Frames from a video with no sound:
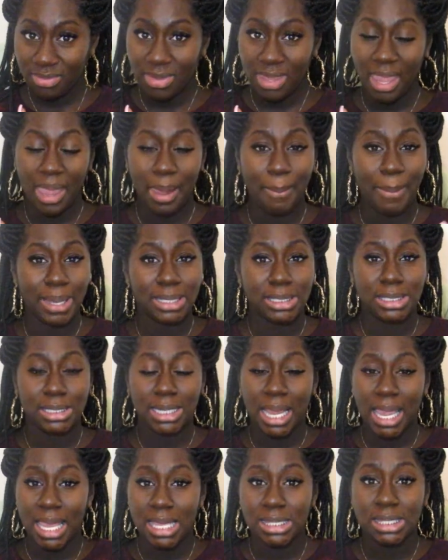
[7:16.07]
and my
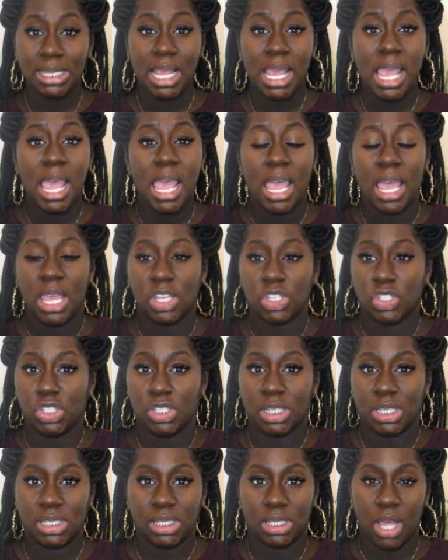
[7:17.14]
chest is
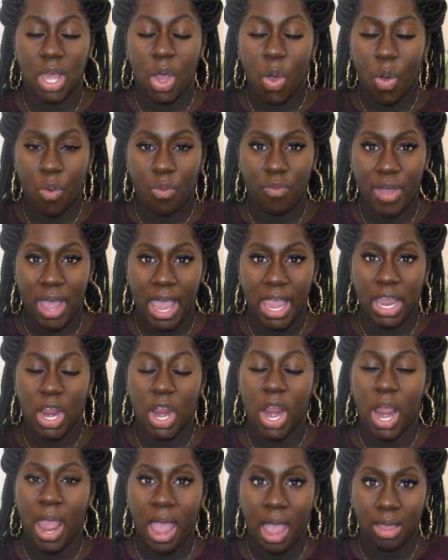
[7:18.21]
just on
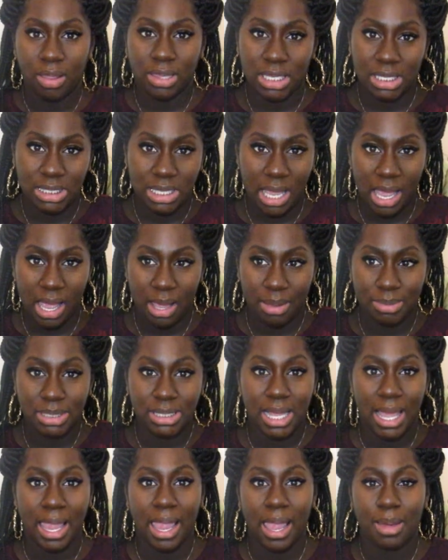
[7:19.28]
fire all these times.
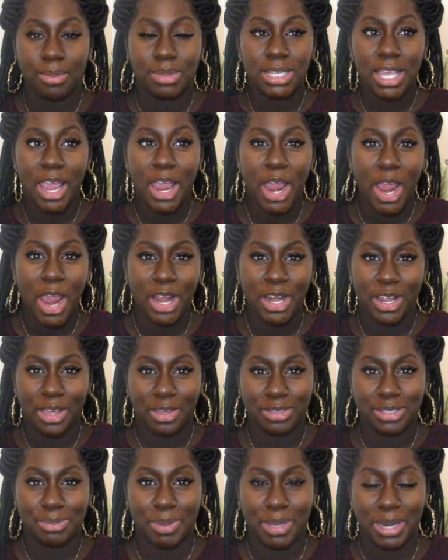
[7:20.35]
Like, I'm tired
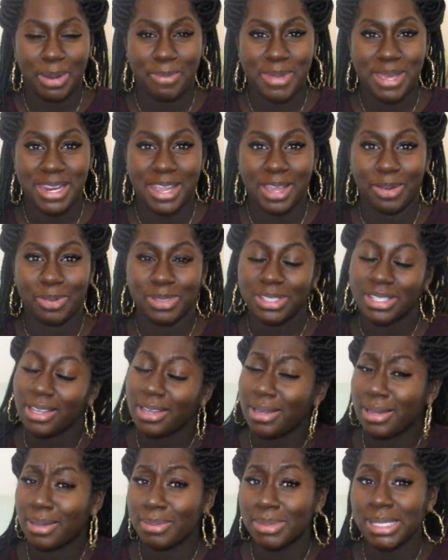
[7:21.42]
of spending money on
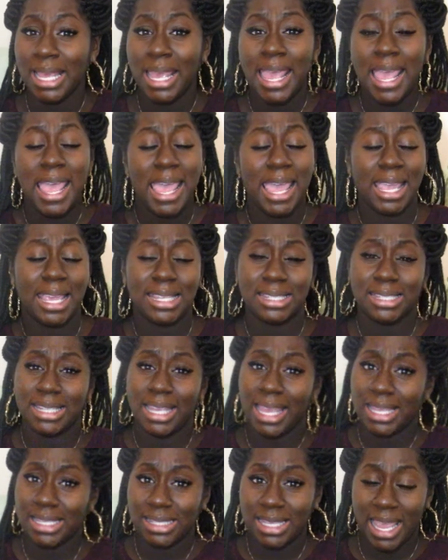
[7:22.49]
Tums and
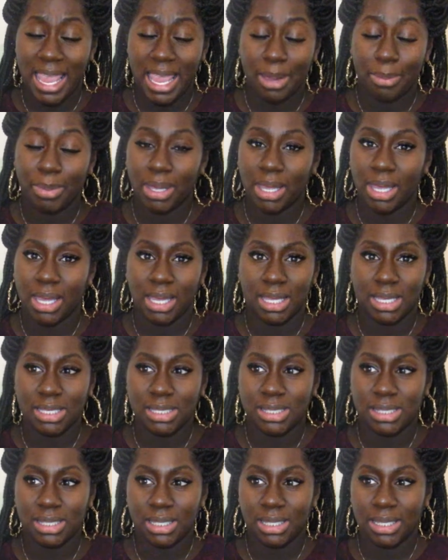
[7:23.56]
Zantac
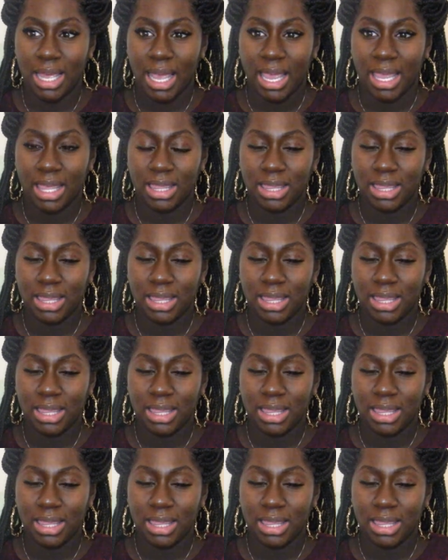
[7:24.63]
because, like,